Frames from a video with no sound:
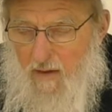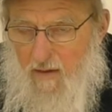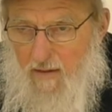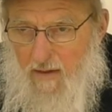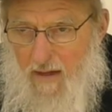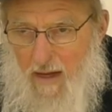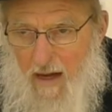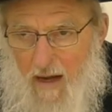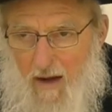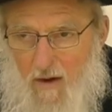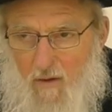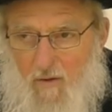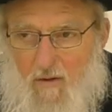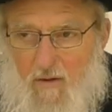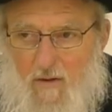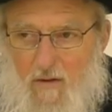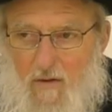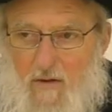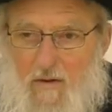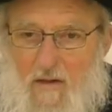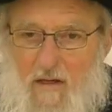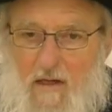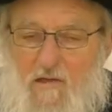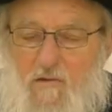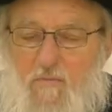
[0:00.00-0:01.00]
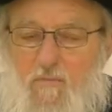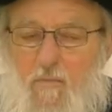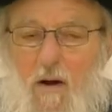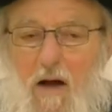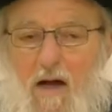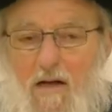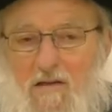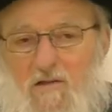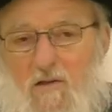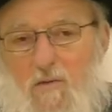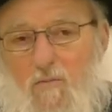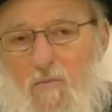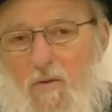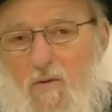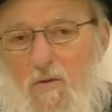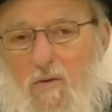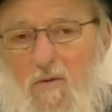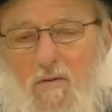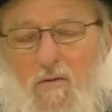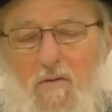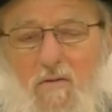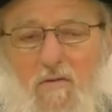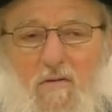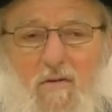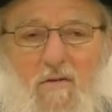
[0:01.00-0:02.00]
Now, it's
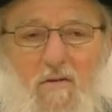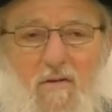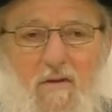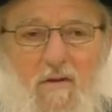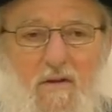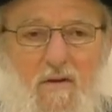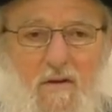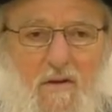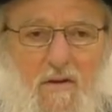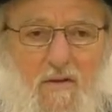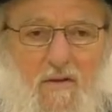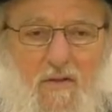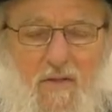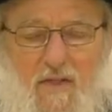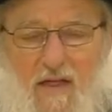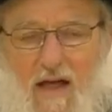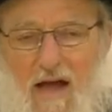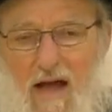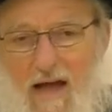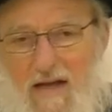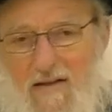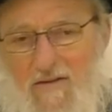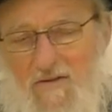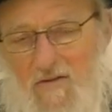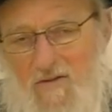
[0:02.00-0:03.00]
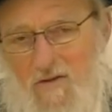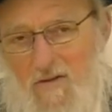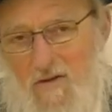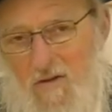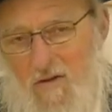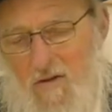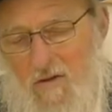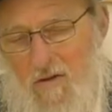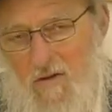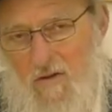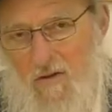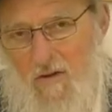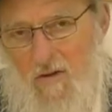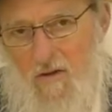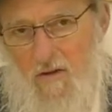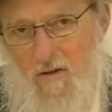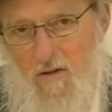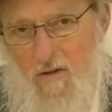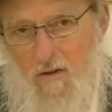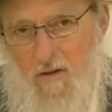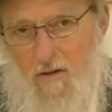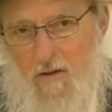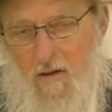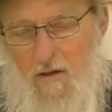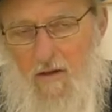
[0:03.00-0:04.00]
possible that
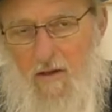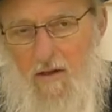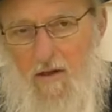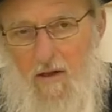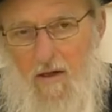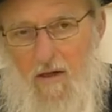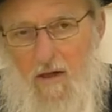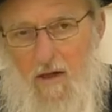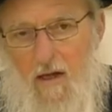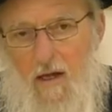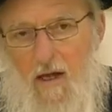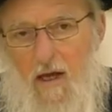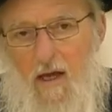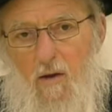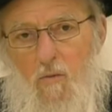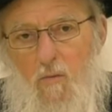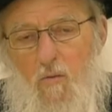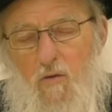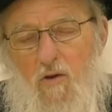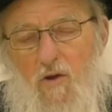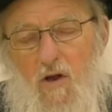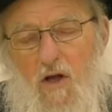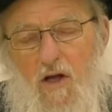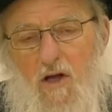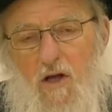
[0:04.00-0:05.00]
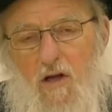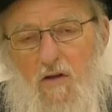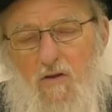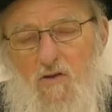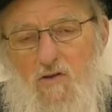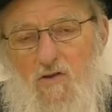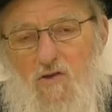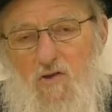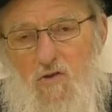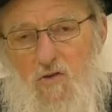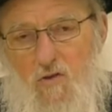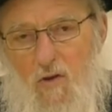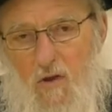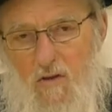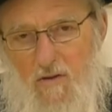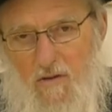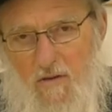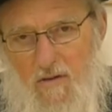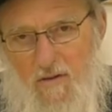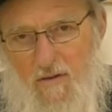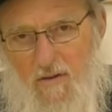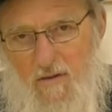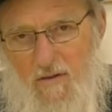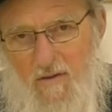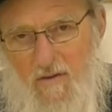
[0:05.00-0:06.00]
he understood
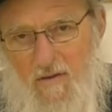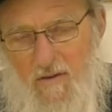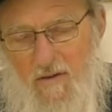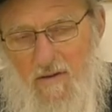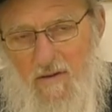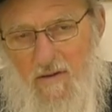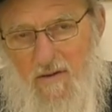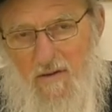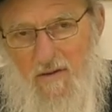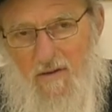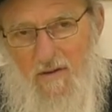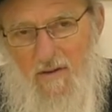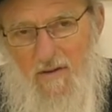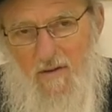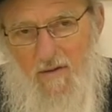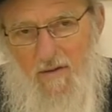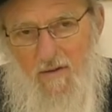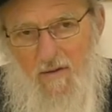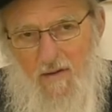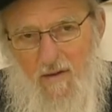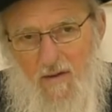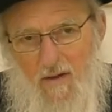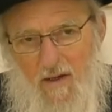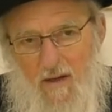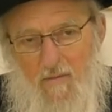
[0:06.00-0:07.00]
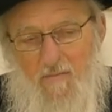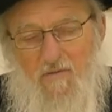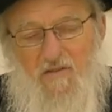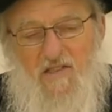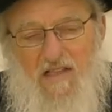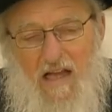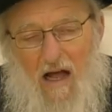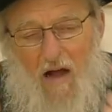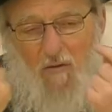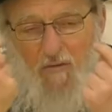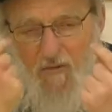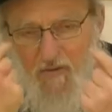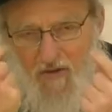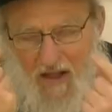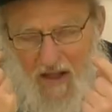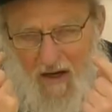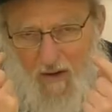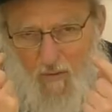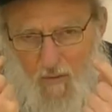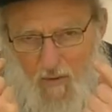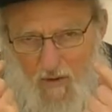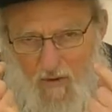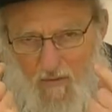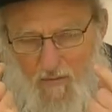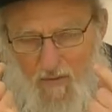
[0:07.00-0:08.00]
himself that
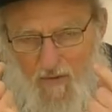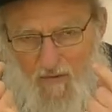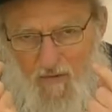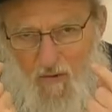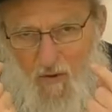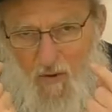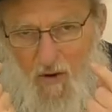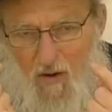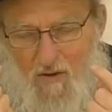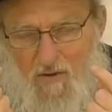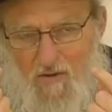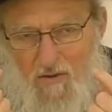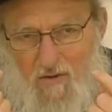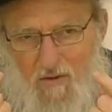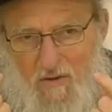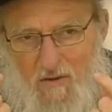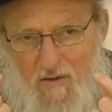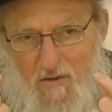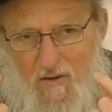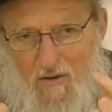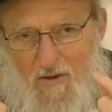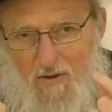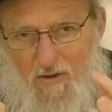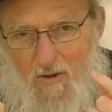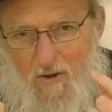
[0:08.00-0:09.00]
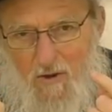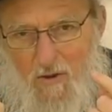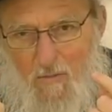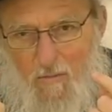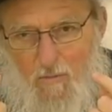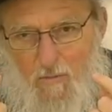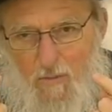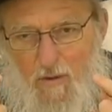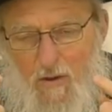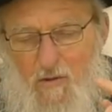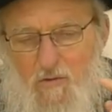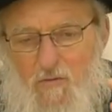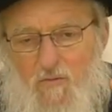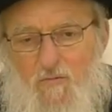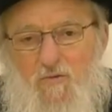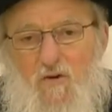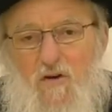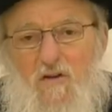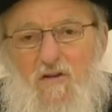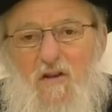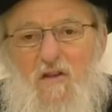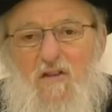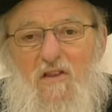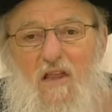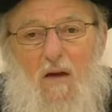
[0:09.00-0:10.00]
it wouldn't be false, but he's
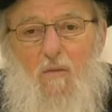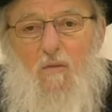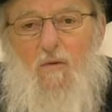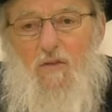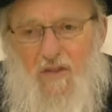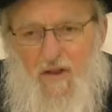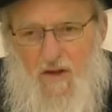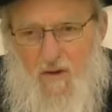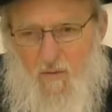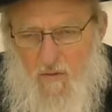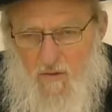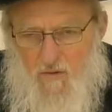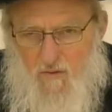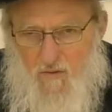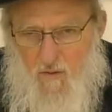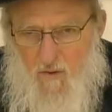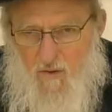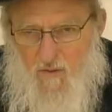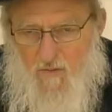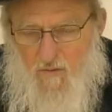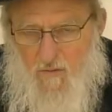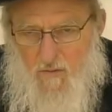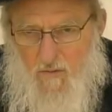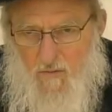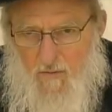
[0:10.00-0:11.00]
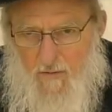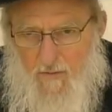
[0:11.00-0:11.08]
afraid that they would think it was false.